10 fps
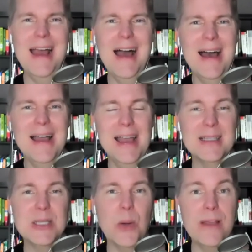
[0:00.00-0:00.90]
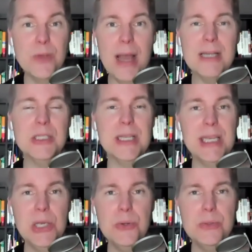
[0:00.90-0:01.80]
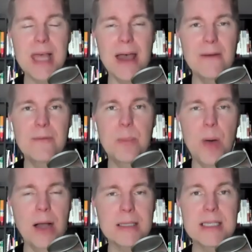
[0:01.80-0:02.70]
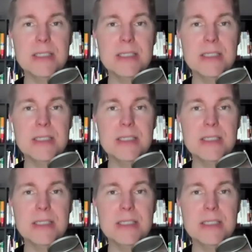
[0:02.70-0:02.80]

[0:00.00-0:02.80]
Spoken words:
And so if you actually use that box,